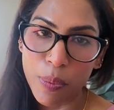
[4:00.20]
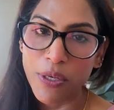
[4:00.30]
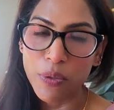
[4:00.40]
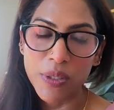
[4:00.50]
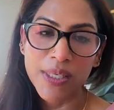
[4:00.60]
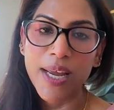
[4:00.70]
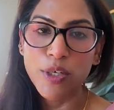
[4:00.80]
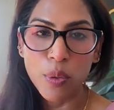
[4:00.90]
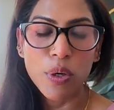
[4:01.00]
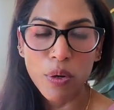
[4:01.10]
that's when you
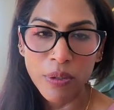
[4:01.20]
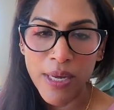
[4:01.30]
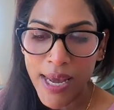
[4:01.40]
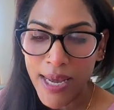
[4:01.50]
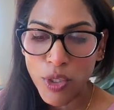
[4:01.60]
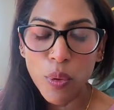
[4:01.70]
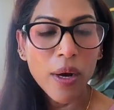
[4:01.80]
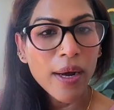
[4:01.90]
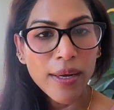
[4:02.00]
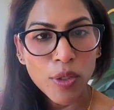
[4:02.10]
decide you
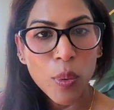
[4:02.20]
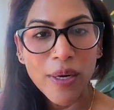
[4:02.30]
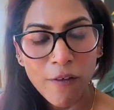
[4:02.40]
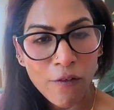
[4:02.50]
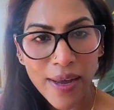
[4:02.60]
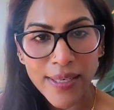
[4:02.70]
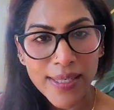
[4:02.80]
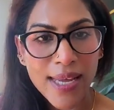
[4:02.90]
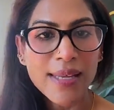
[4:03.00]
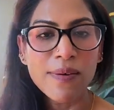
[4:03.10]
are
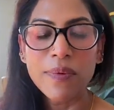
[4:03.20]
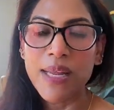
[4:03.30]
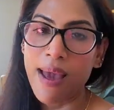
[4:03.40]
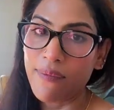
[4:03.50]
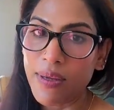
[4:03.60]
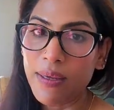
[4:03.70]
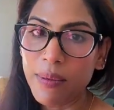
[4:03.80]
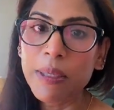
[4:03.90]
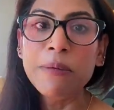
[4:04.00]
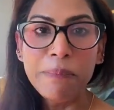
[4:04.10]
defined as someone
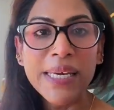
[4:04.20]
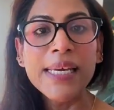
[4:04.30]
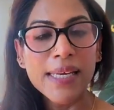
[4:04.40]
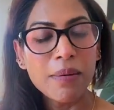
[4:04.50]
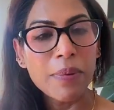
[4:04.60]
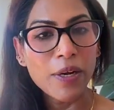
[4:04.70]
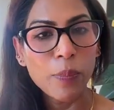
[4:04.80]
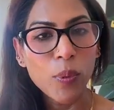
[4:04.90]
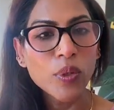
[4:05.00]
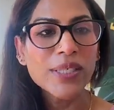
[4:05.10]
being in
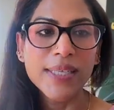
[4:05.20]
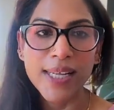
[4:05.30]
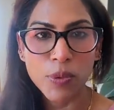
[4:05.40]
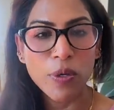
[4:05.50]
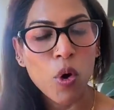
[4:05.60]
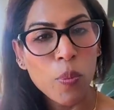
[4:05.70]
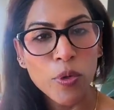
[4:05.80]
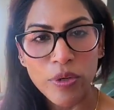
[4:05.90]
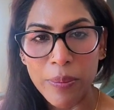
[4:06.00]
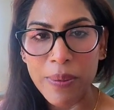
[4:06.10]
menopause, and that's when
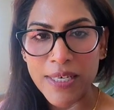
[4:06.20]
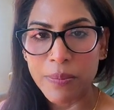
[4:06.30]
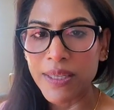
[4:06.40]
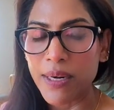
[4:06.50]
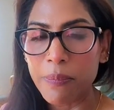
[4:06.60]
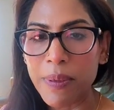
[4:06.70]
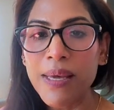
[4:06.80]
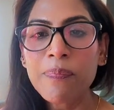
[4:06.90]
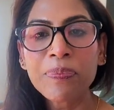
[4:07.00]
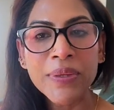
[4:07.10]
hormone replacement
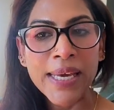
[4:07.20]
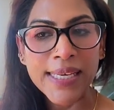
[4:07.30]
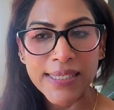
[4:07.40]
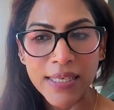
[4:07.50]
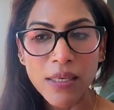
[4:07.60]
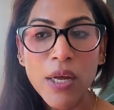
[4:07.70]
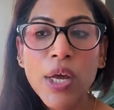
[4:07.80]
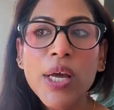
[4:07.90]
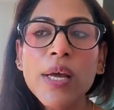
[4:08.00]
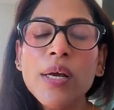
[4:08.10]
therapy kicks in.